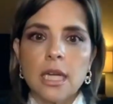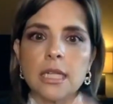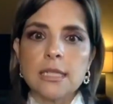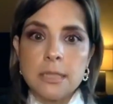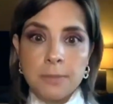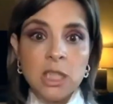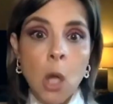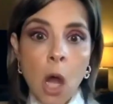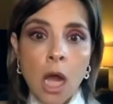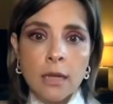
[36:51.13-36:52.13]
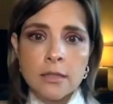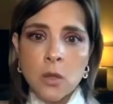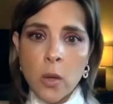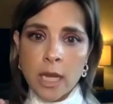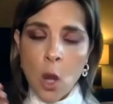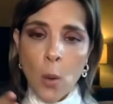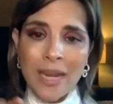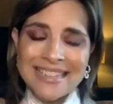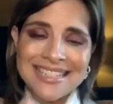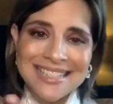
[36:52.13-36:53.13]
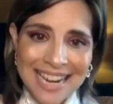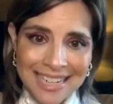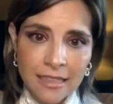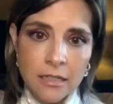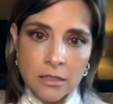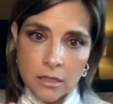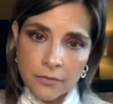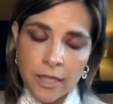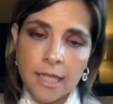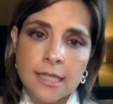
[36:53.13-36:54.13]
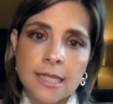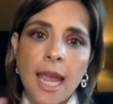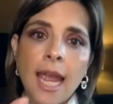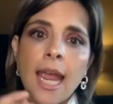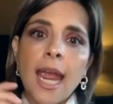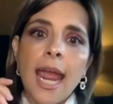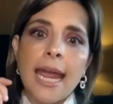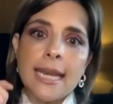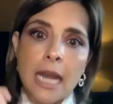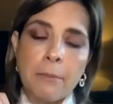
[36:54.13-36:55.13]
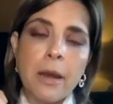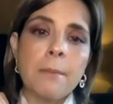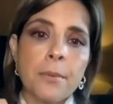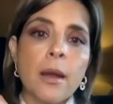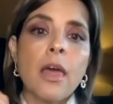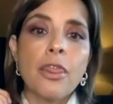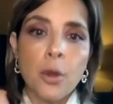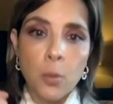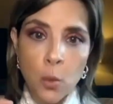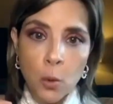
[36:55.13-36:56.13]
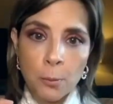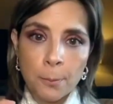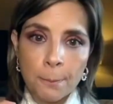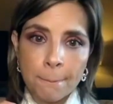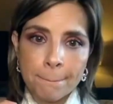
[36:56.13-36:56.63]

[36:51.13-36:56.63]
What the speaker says: It needs to be long so it can go inside the cervix and numb up the womb.